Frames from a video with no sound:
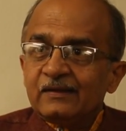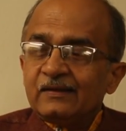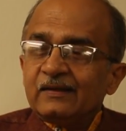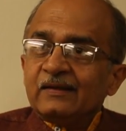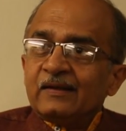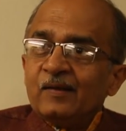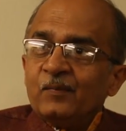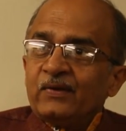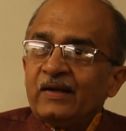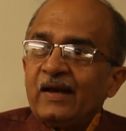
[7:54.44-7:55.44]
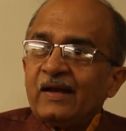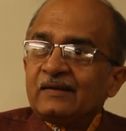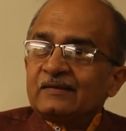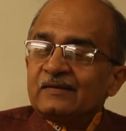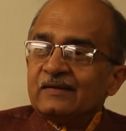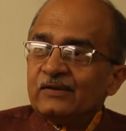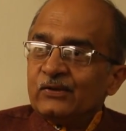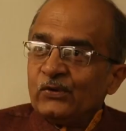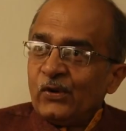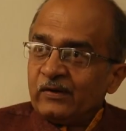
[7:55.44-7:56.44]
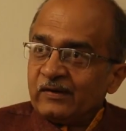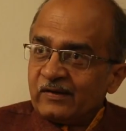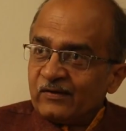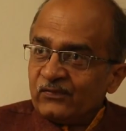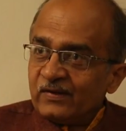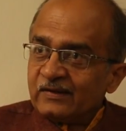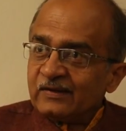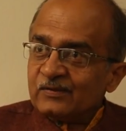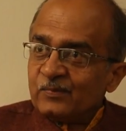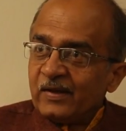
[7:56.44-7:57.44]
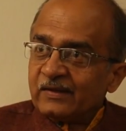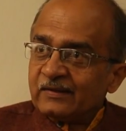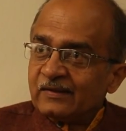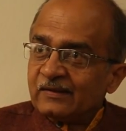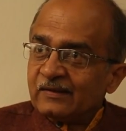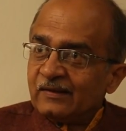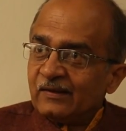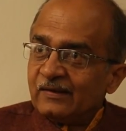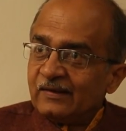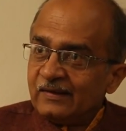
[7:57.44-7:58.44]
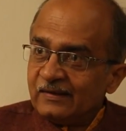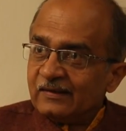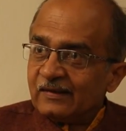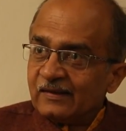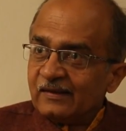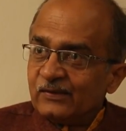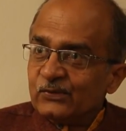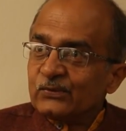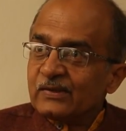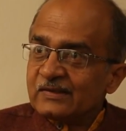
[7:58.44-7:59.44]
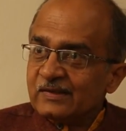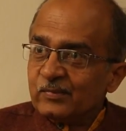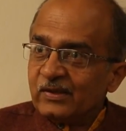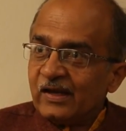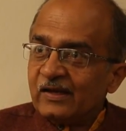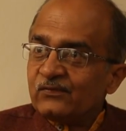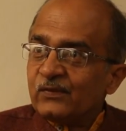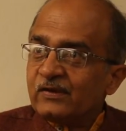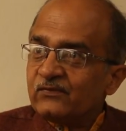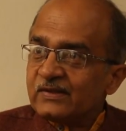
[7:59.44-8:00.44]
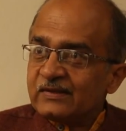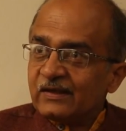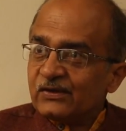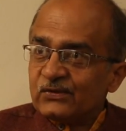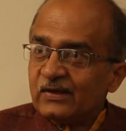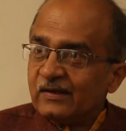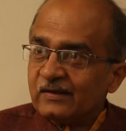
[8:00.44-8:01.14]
the income tax did not refer this matter either to the CBI for investigation